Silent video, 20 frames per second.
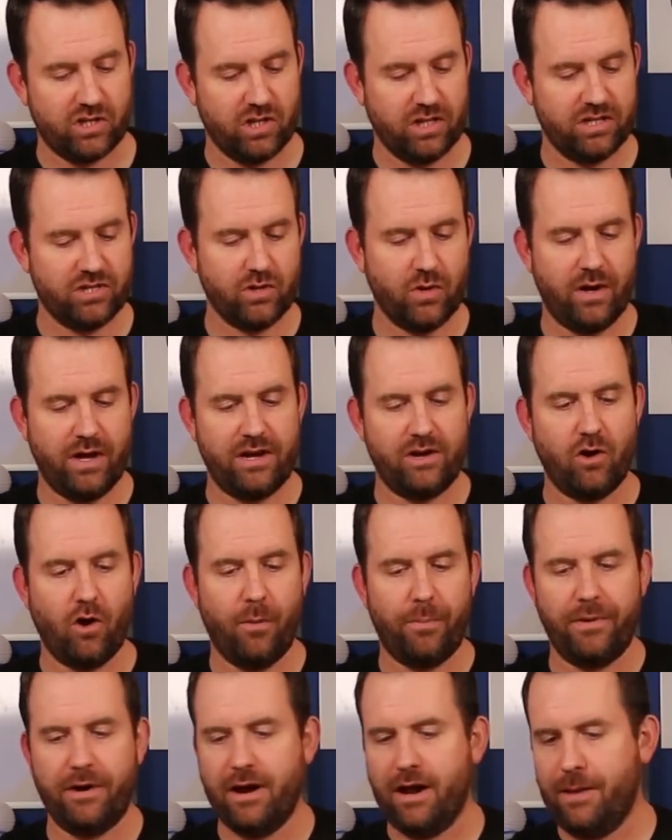So let's go ahead and
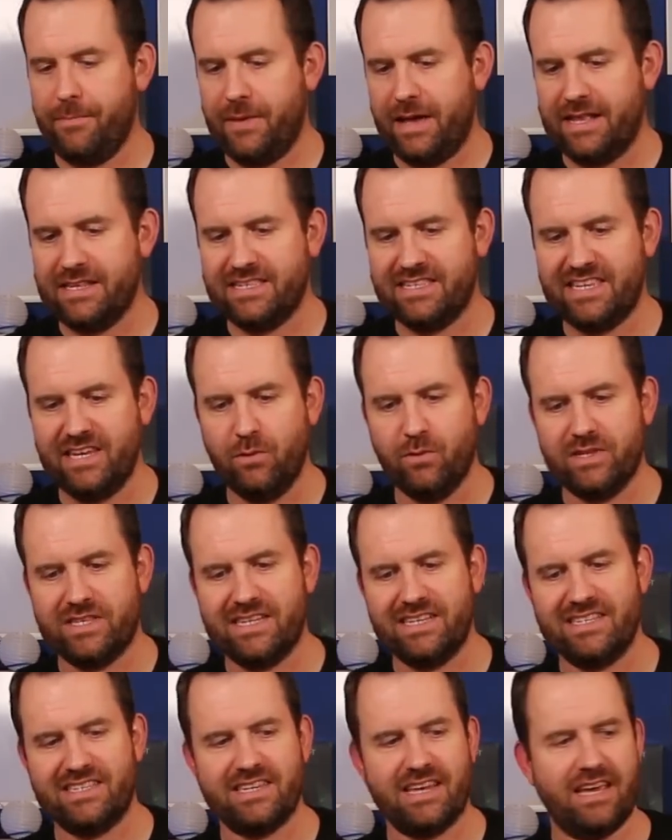open it up and see what's
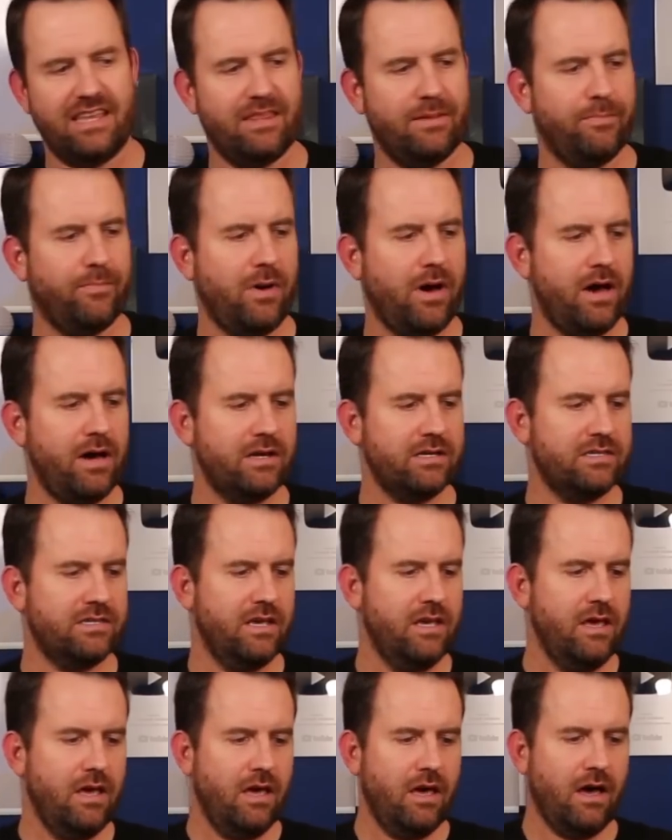inside the box
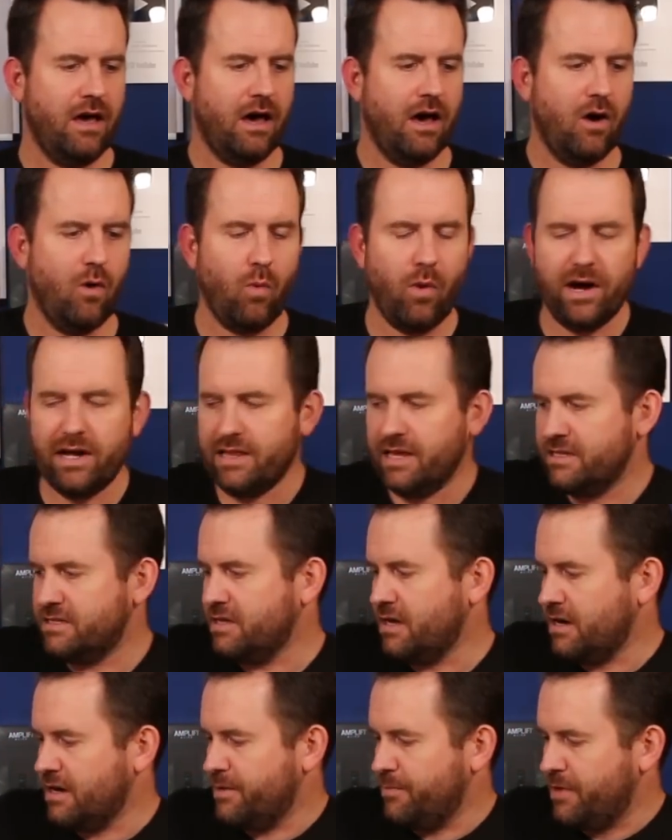uh, while I
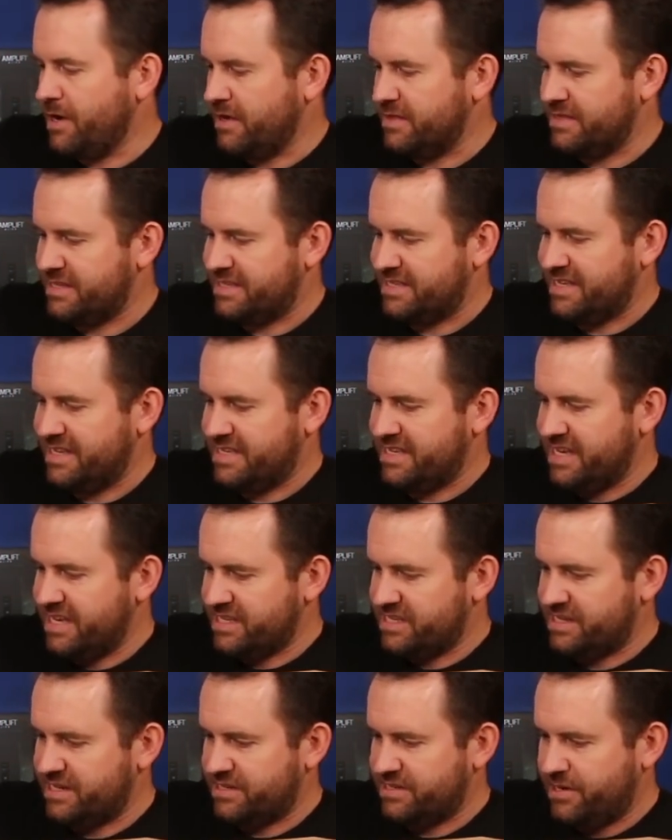talk about the
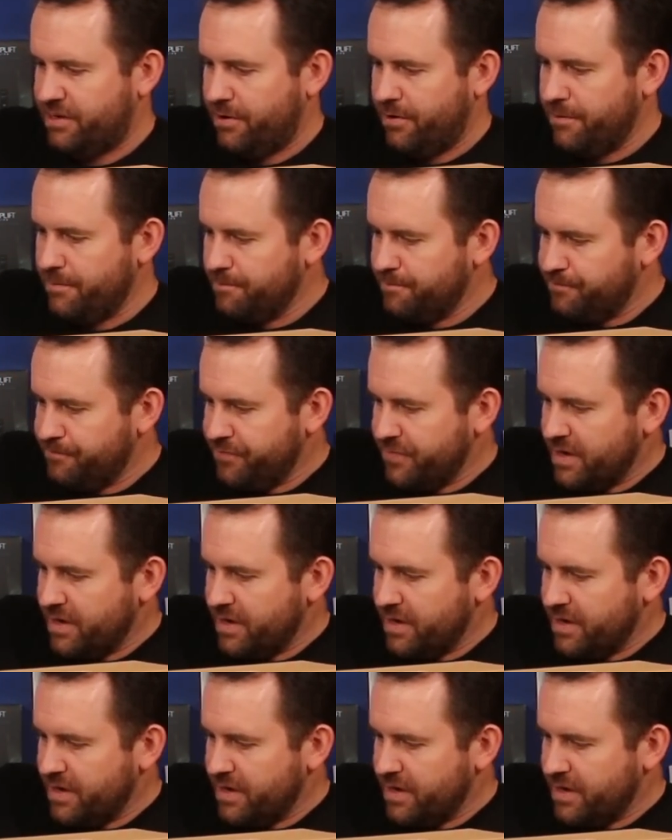statistics here.